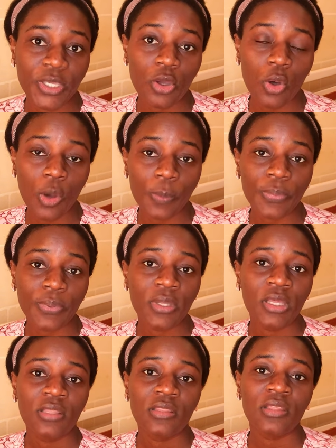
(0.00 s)
pick up
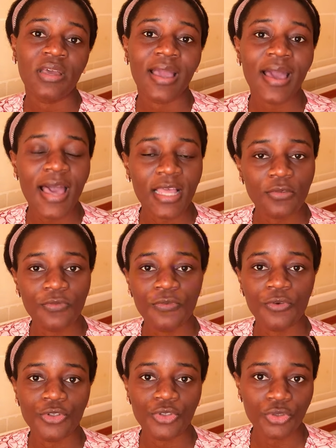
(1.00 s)
the card
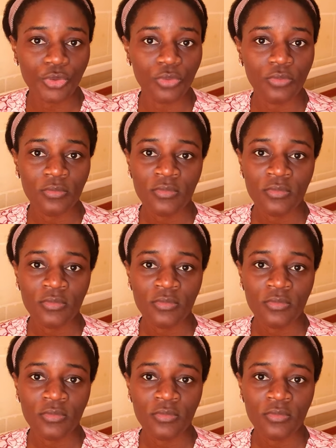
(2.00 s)
for you.